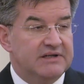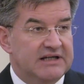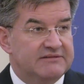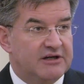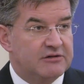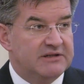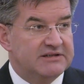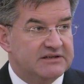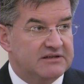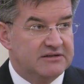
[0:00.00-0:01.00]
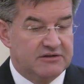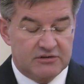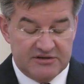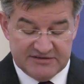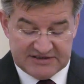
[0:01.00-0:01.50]
environmental,
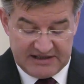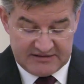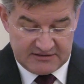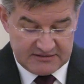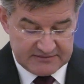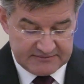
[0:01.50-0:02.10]
or societal.